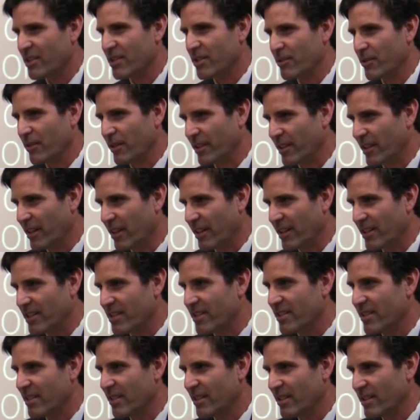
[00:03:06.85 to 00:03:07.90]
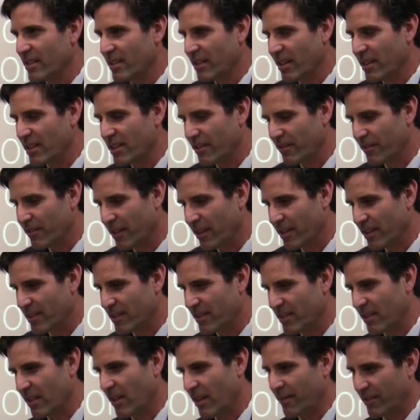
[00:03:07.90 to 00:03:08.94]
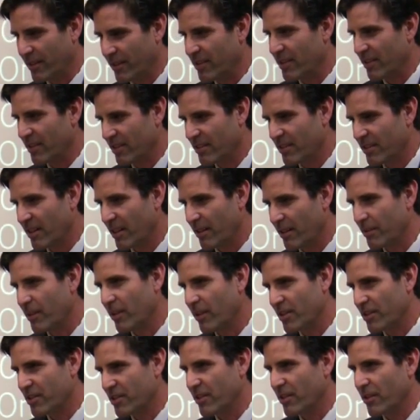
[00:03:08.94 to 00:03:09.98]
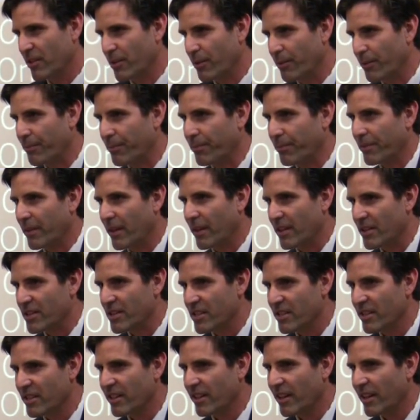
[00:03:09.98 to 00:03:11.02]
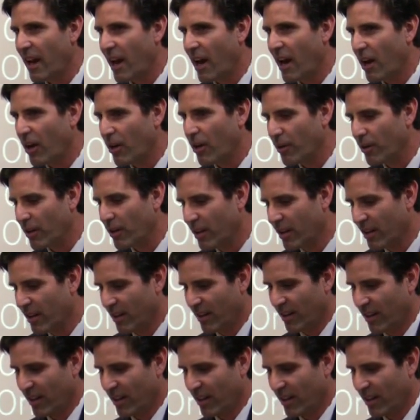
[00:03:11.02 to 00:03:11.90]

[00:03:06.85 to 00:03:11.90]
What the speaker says: This is really nice. It's a nice event today, but also seeing how